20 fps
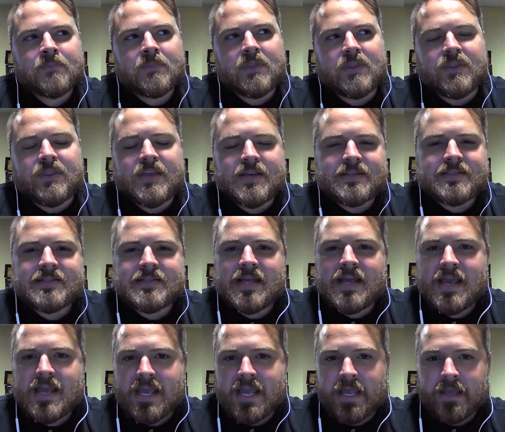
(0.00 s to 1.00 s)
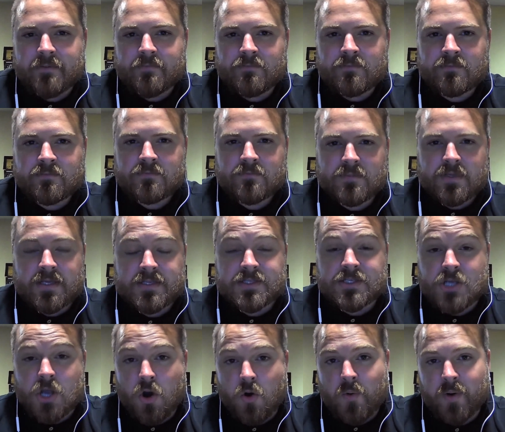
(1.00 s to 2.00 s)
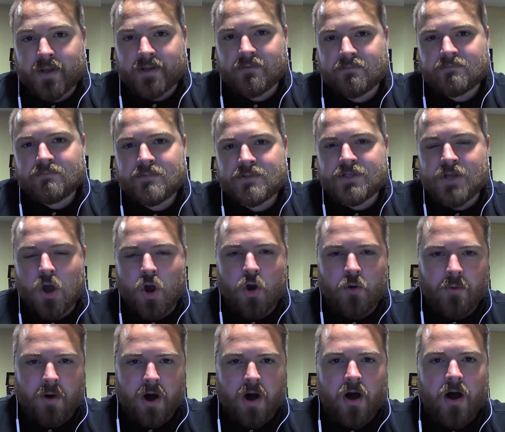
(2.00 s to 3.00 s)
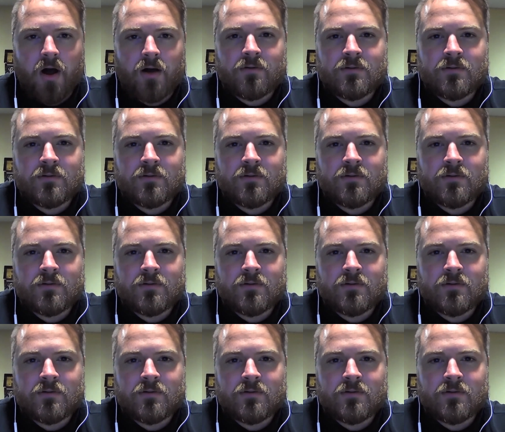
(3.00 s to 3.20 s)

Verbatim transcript: this team is going to Omaha.